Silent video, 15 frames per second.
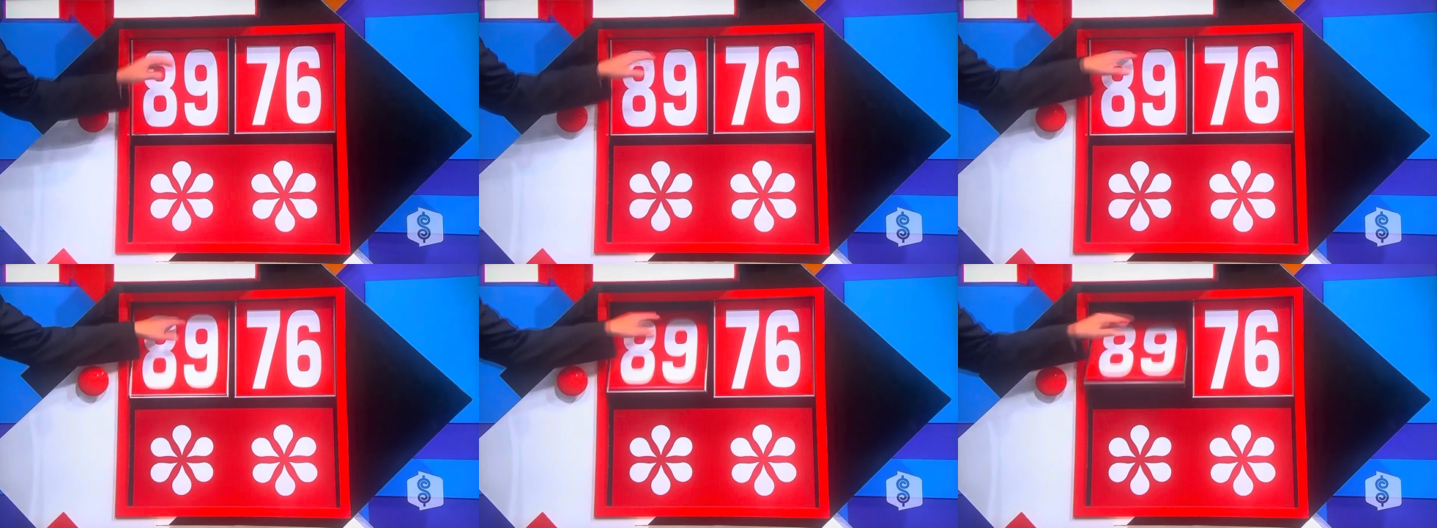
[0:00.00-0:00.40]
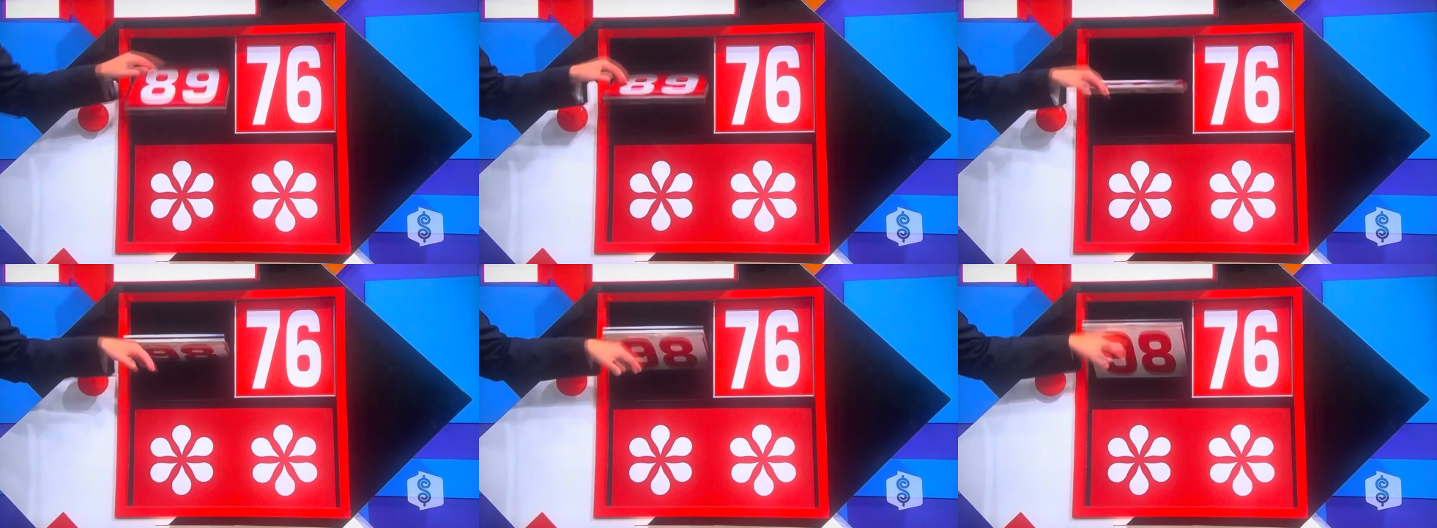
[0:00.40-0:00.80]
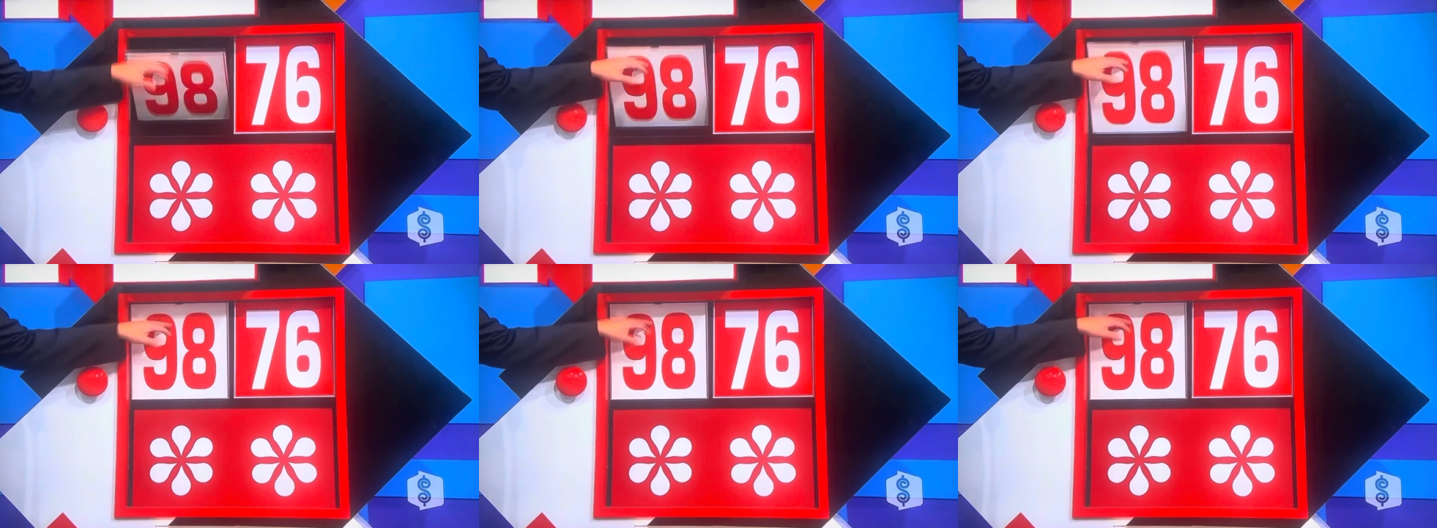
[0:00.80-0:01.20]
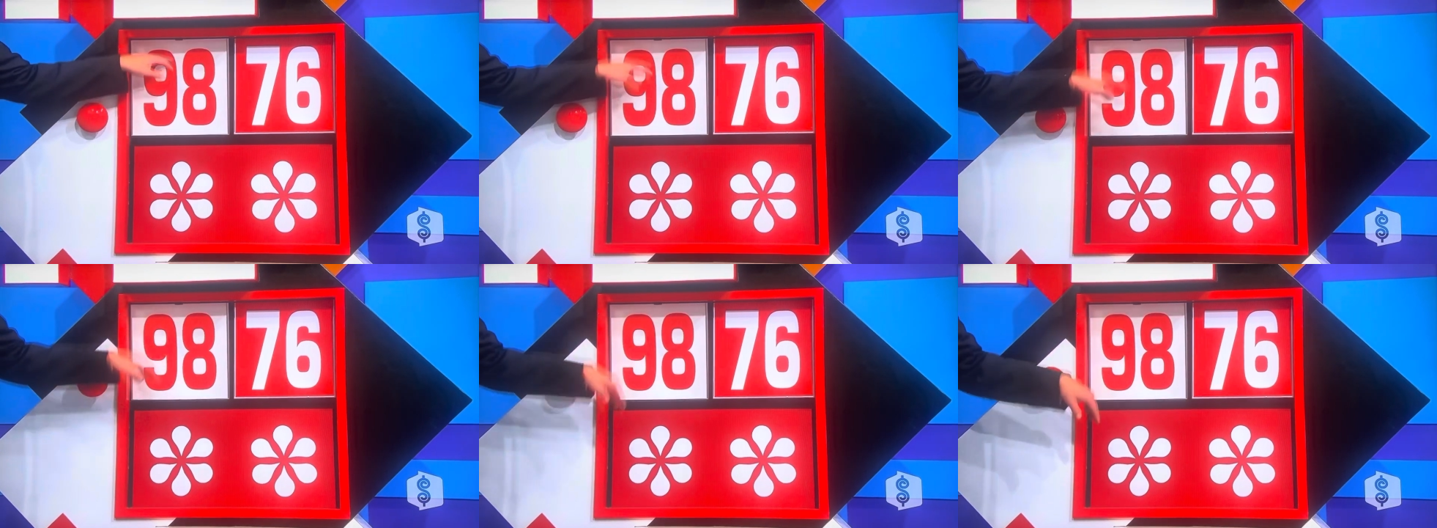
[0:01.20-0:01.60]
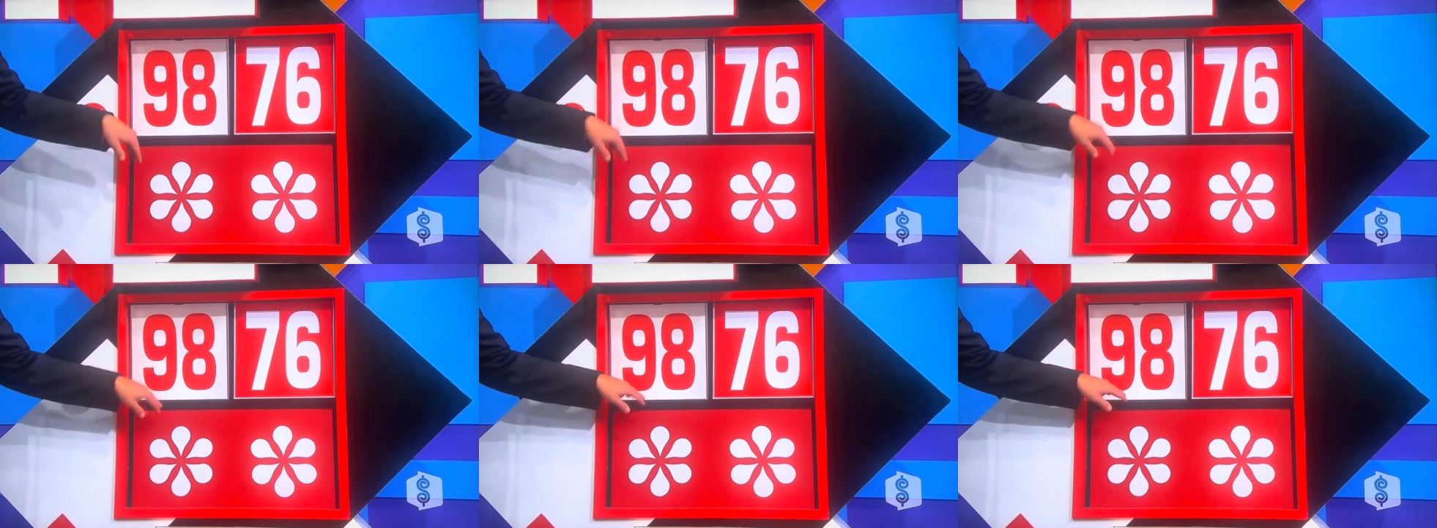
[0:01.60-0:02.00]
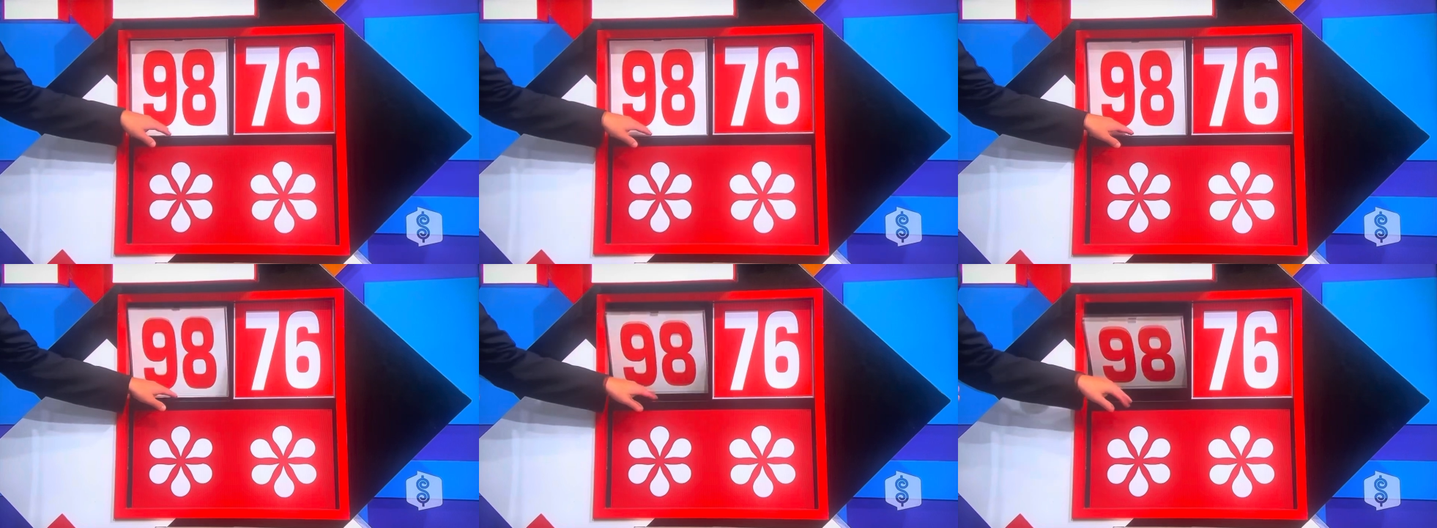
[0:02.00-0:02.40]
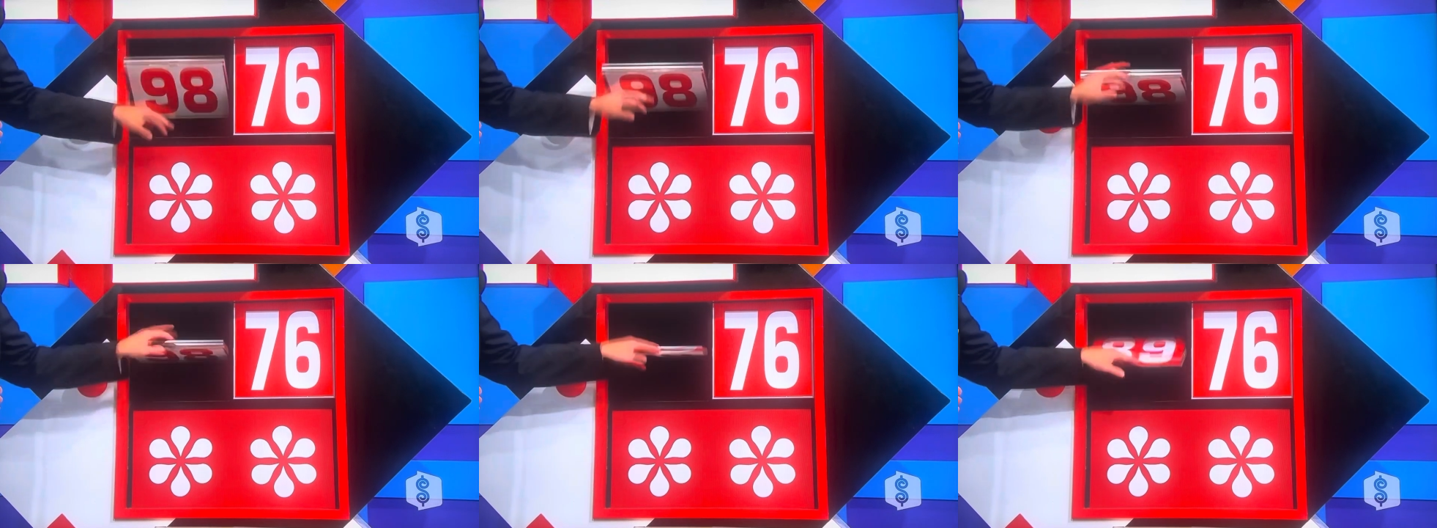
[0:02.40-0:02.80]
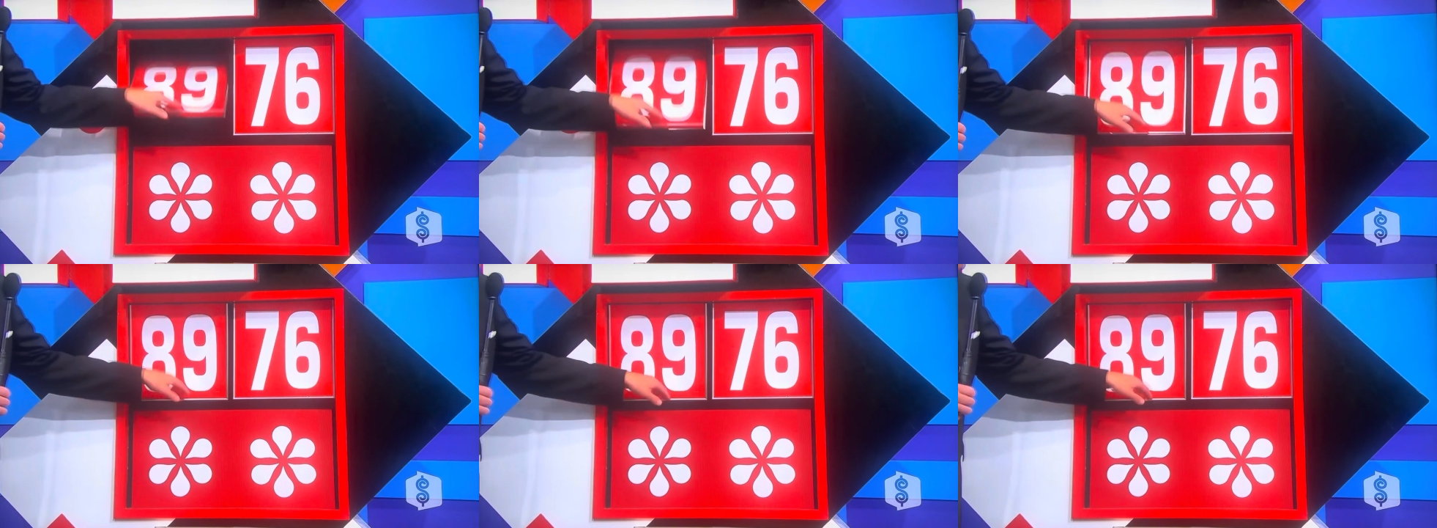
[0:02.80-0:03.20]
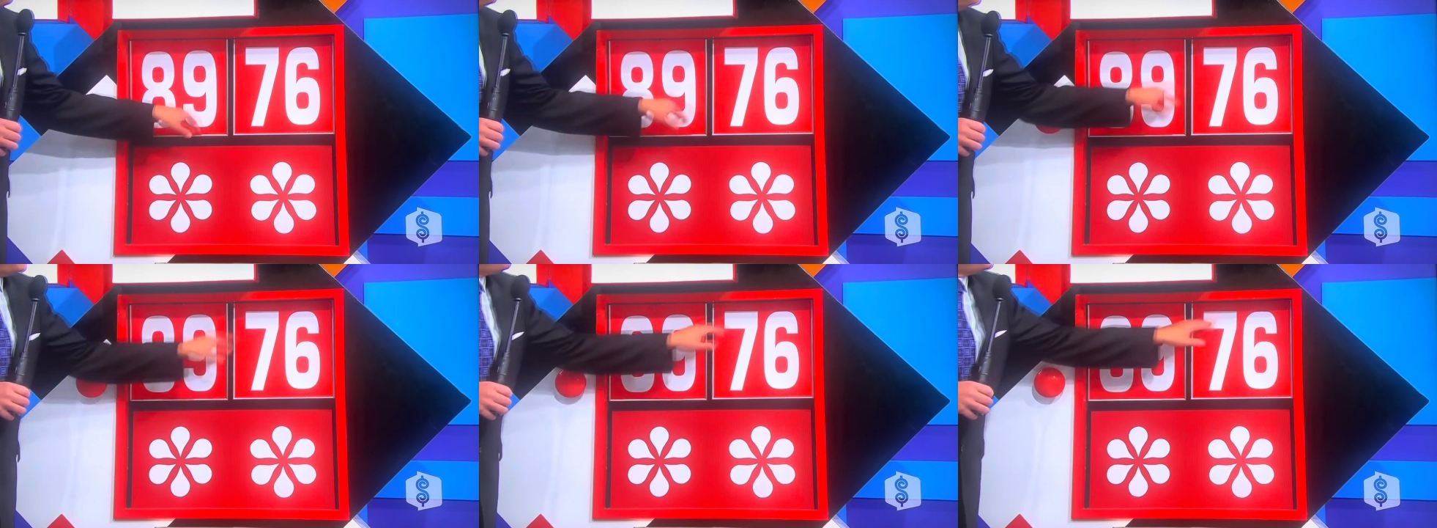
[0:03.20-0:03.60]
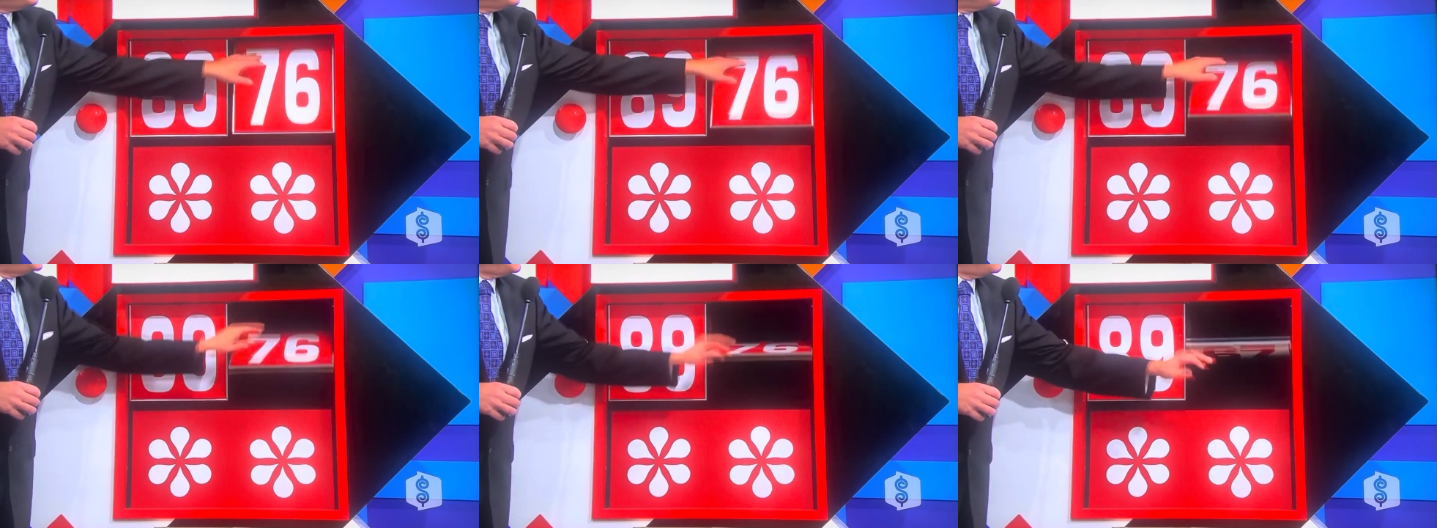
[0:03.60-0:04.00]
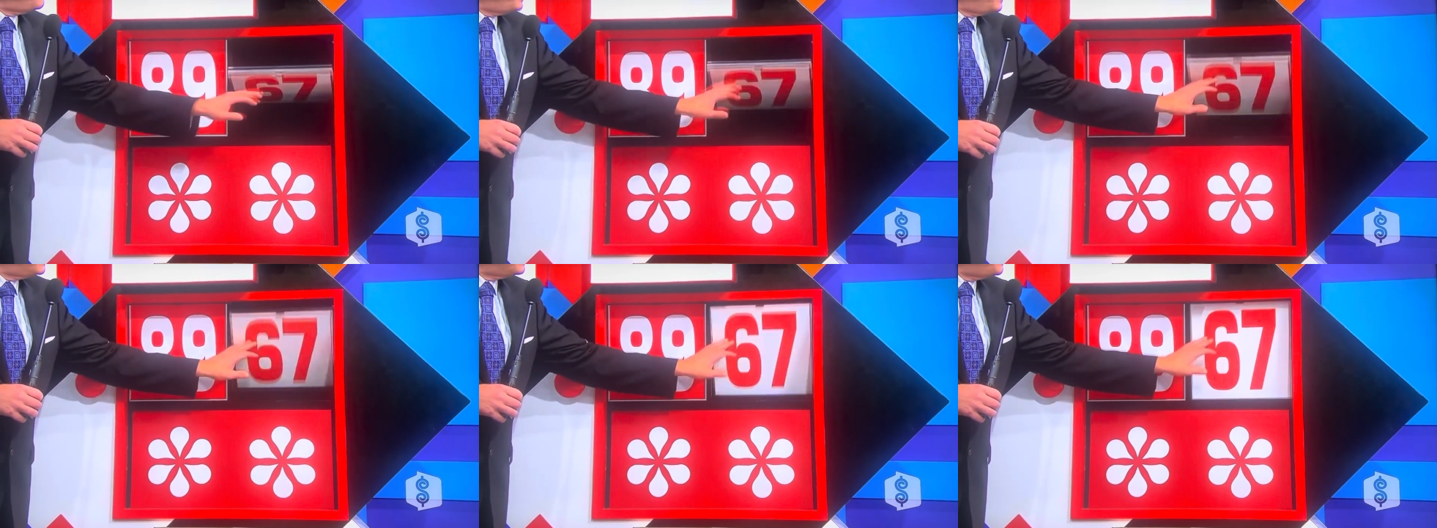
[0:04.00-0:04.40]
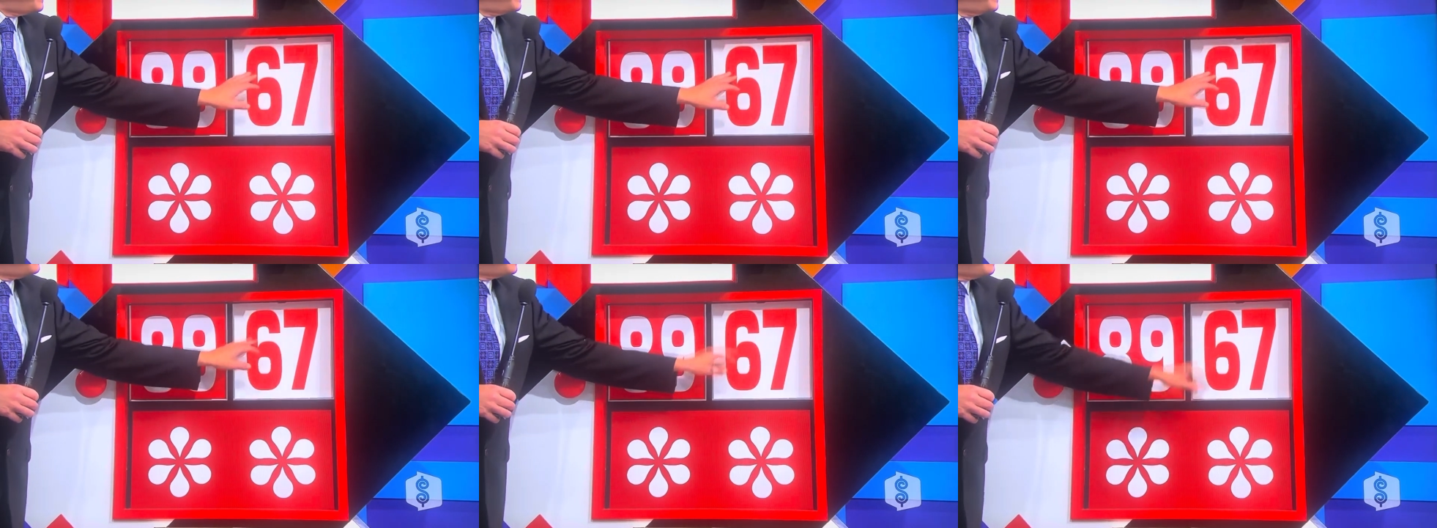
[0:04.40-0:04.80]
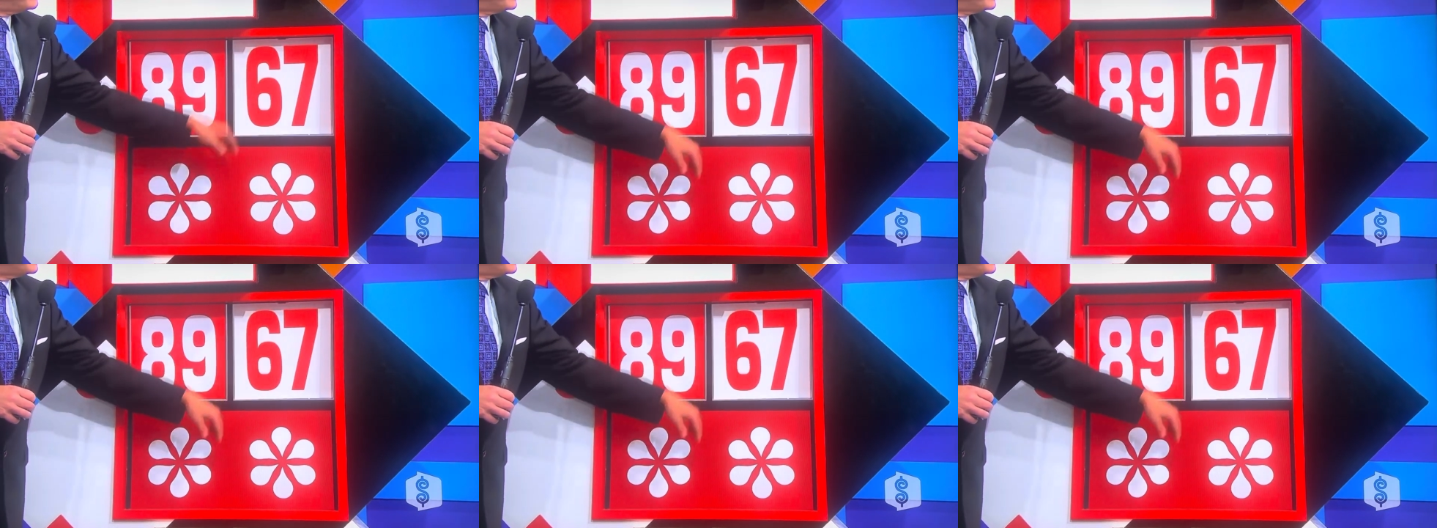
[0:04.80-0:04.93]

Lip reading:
(no speaker visible)